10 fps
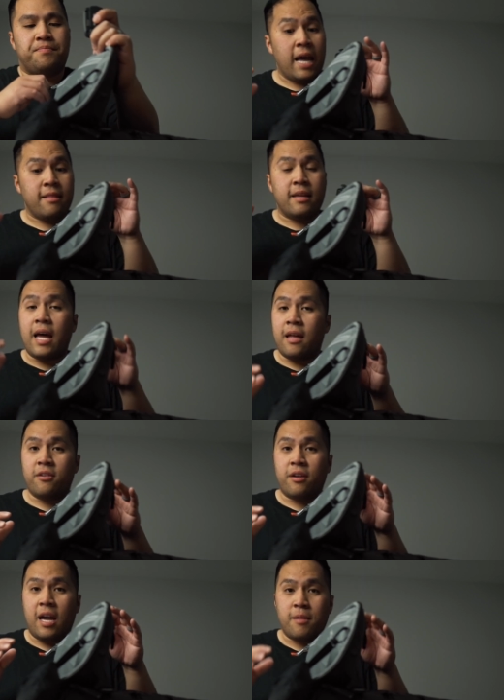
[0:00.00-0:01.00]
And the
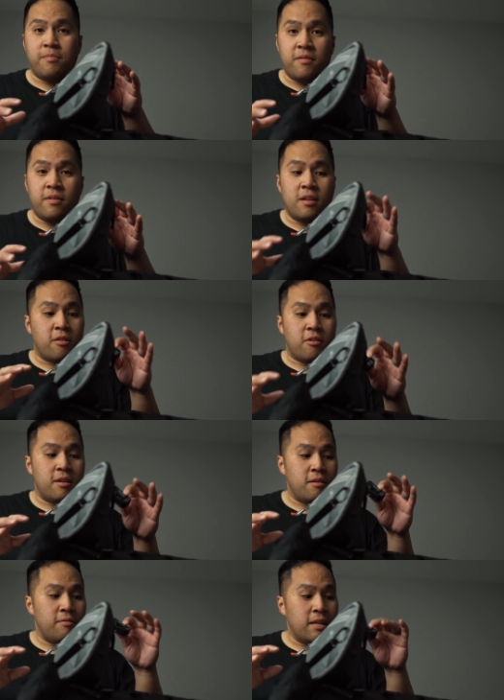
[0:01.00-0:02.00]
Nanuk N-PVD
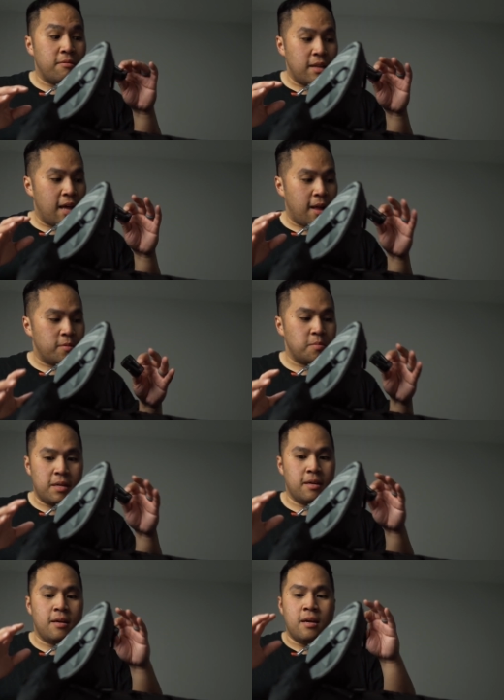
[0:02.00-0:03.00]
30 really helps
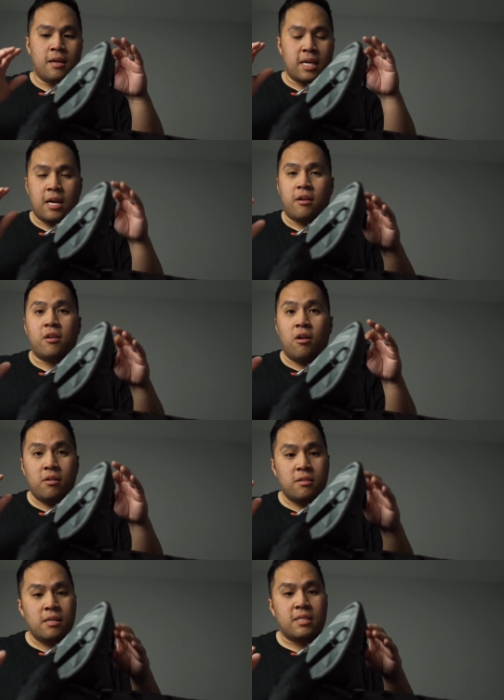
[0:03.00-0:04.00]
me carry
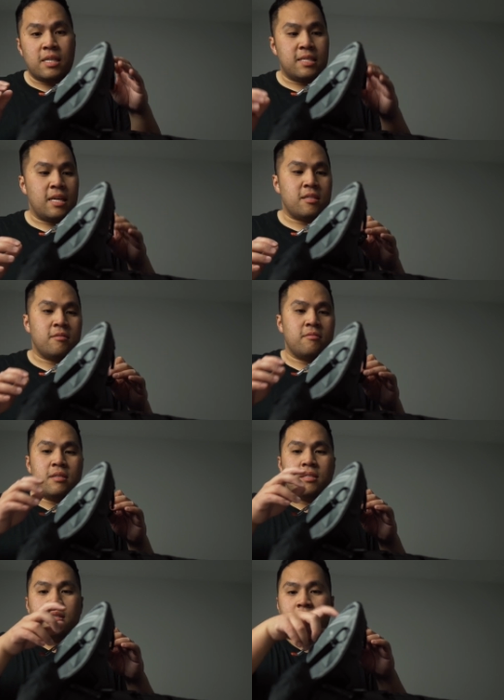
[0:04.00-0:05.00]
all these
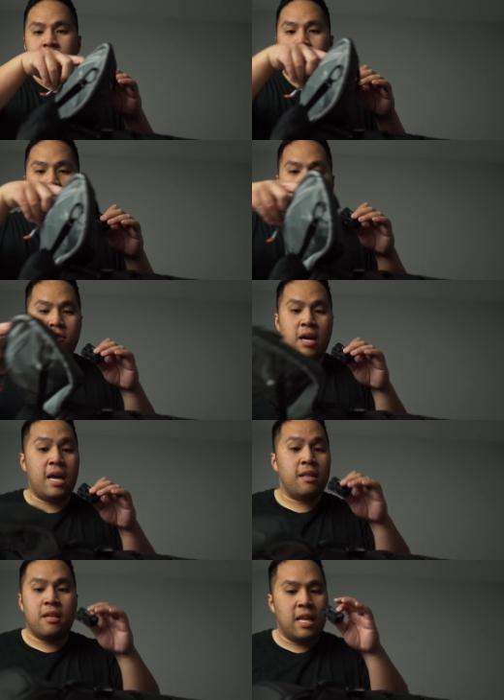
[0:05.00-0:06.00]
accessories, so,
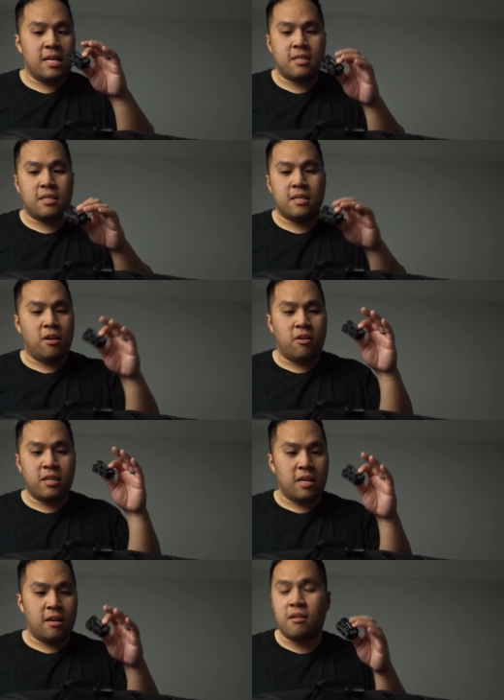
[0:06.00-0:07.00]
and the lenses and all
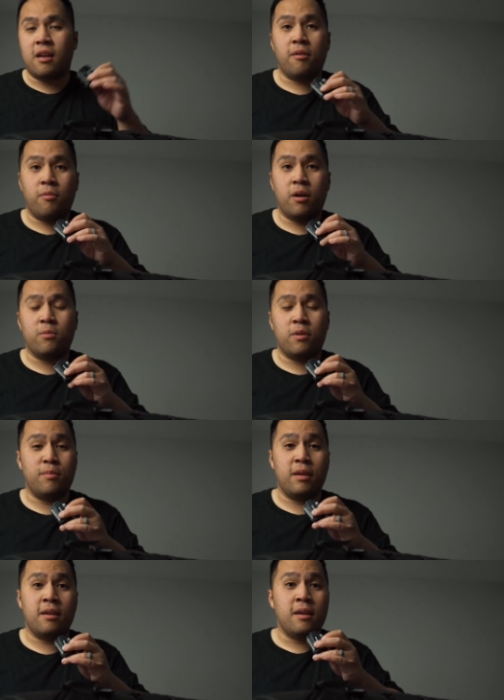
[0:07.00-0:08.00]
the gear that I want with
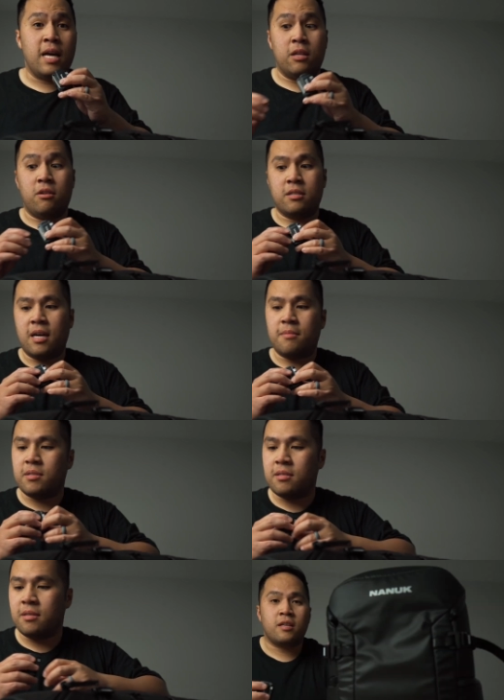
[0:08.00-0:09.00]
me at all times.